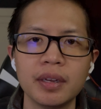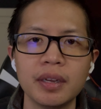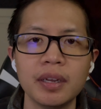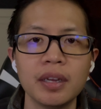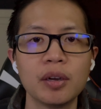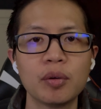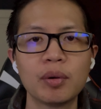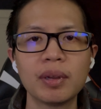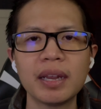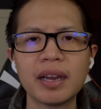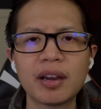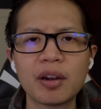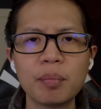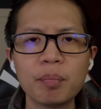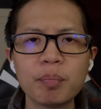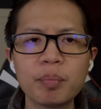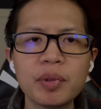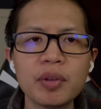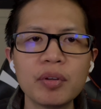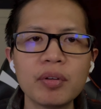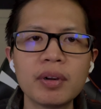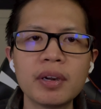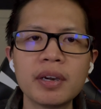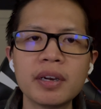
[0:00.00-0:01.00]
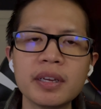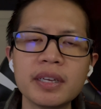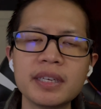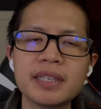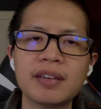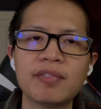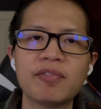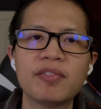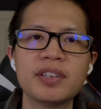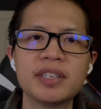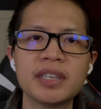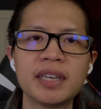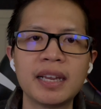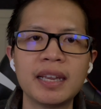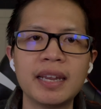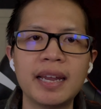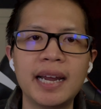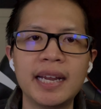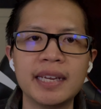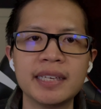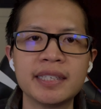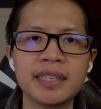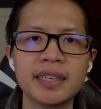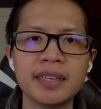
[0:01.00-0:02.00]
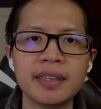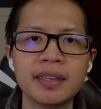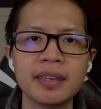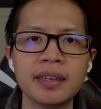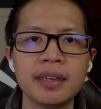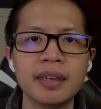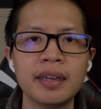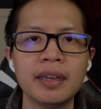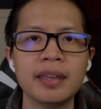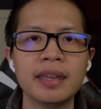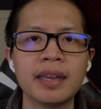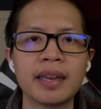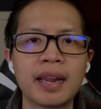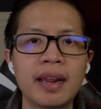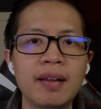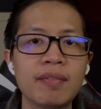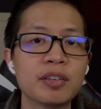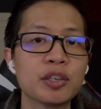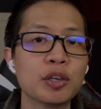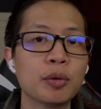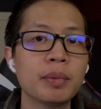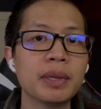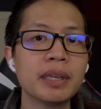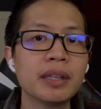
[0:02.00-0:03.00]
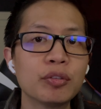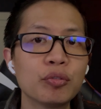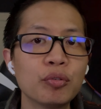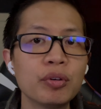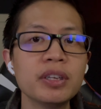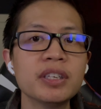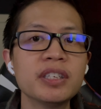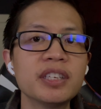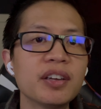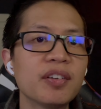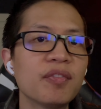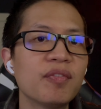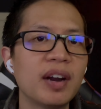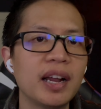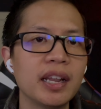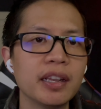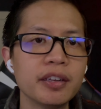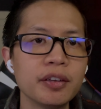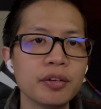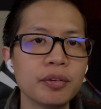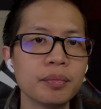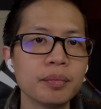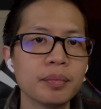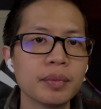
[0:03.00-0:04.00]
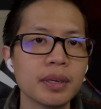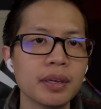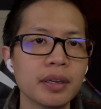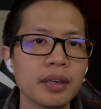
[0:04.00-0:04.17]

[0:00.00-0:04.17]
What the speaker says: While a computer is a physical asset that has some intrinsic value